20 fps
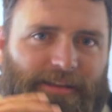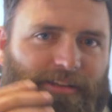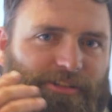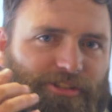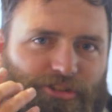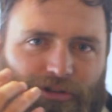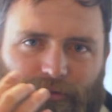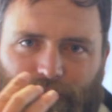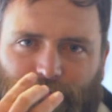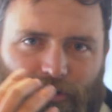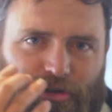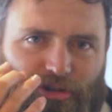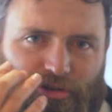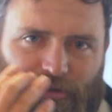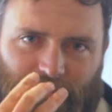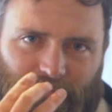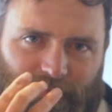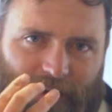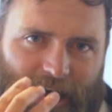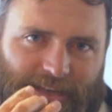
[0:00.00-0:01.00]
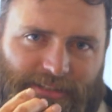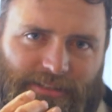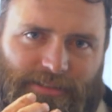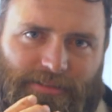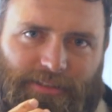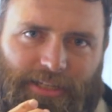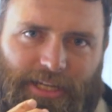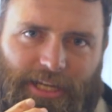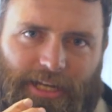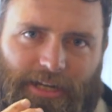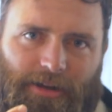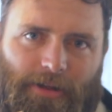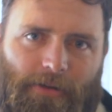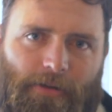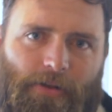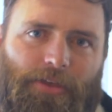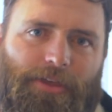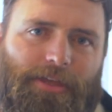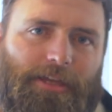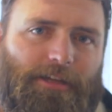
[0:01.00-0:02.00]
and so if you're using Vaseline,
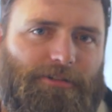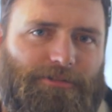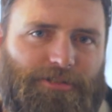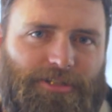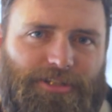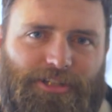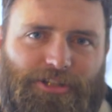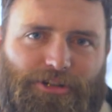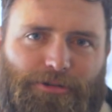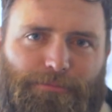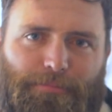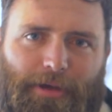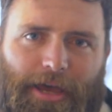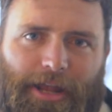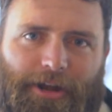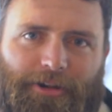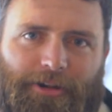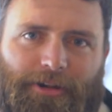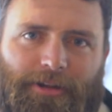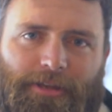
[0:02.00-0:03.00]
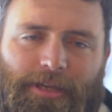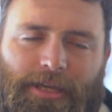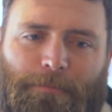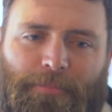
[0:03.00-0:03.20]
it'll seal better.